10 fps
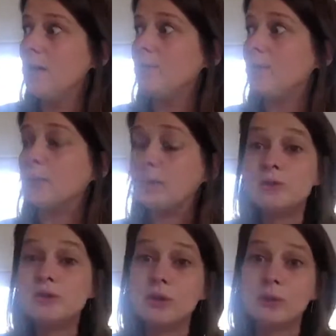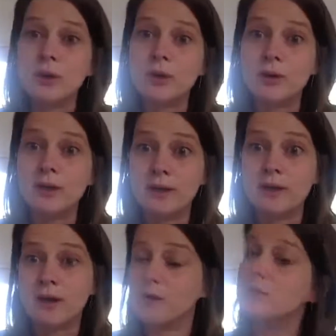But also we're really
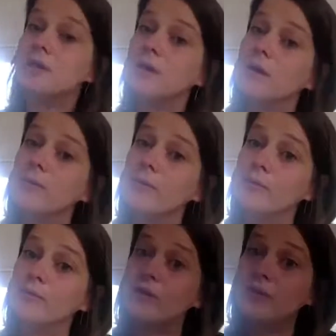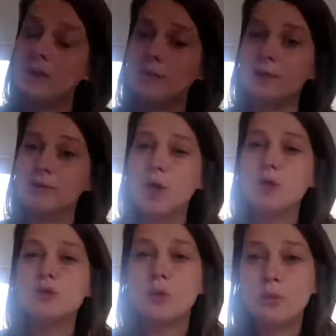encouraging them to think about,
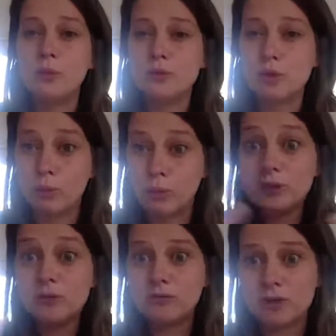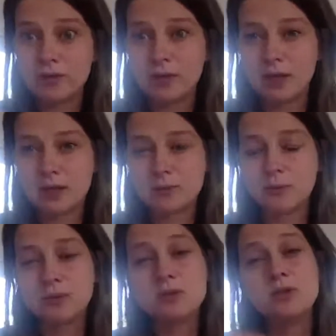so once you've done this,
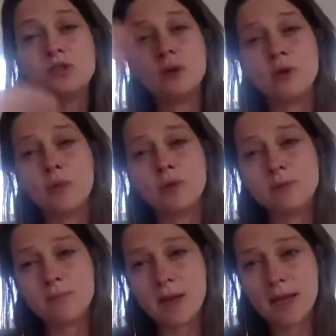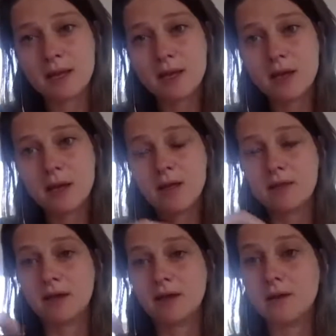what's the show you want to make
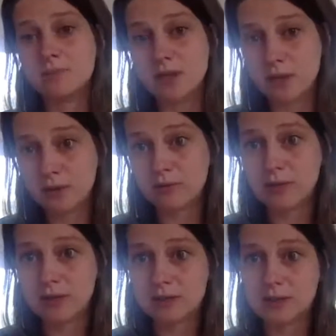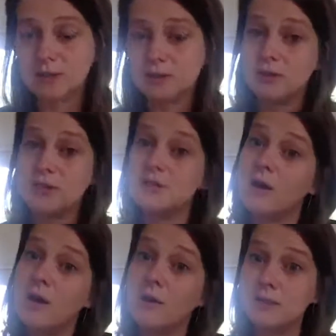that comes out of this? And so this
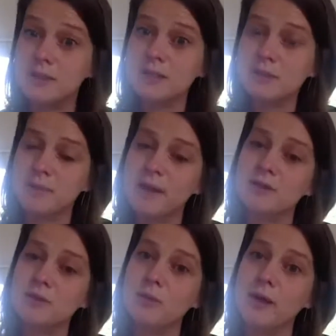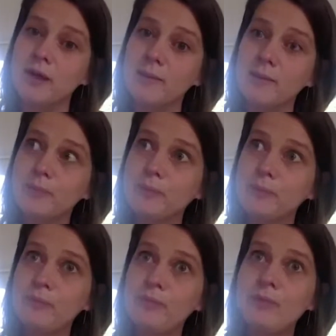R&D space where
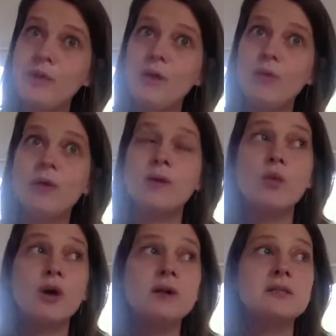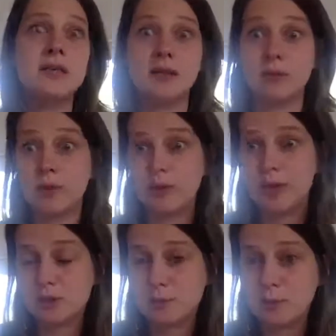we work together, where we
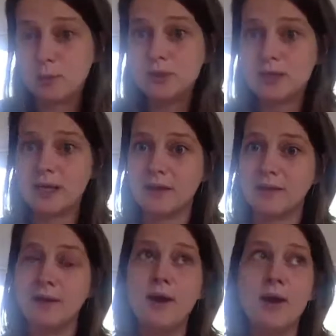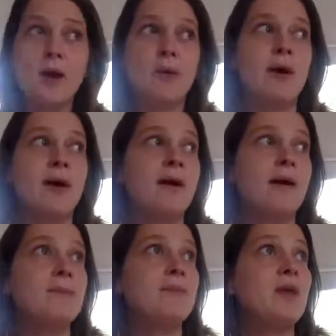explore together, where